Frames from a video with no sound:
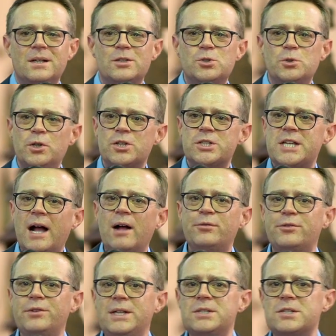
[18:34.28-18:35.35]
So
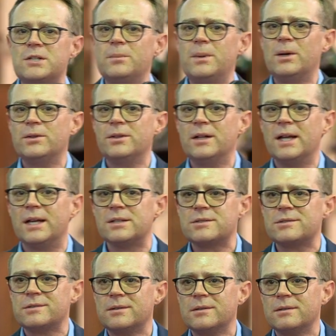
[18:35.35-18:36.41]
yourself needs to be on the
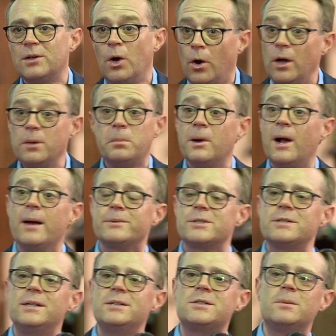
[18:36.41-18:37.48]
list. God
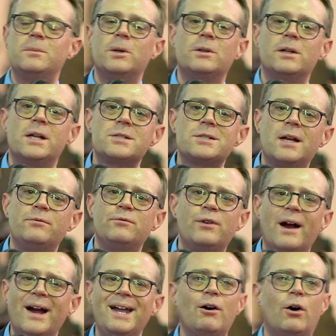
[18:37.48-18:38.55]
perhaps needs to be on the list. And
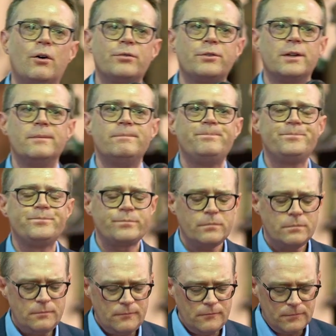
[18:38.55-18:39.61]
very often,
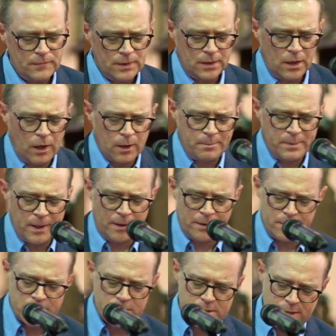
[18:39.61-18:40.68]
our
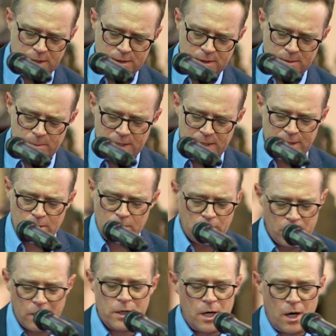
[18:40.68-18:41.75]
parents need to be,
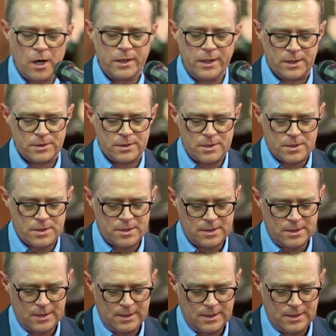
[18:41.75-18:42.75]
or our guardians,